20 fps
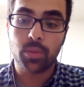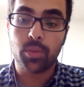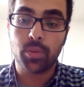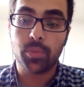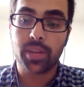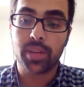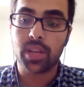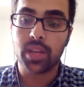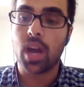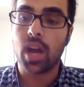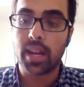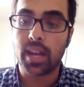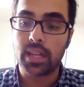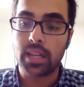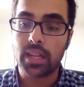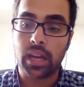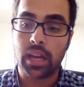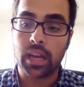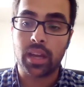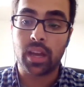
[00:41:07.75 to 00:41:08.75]
but not at
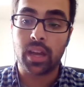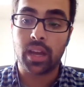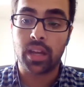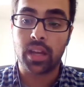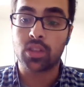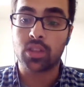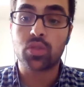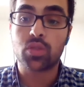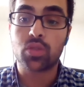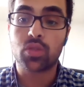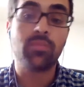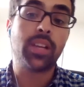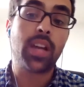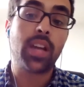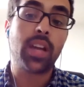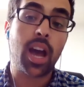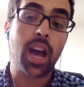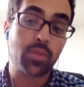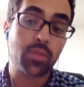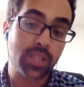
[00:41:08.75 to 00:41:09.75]
an extremely
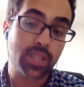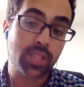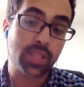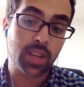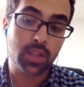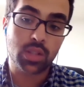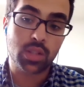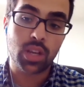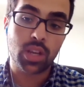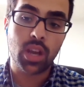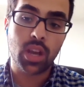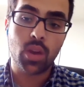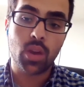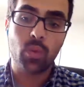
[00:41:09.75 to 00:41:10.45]
high percentage. We'll be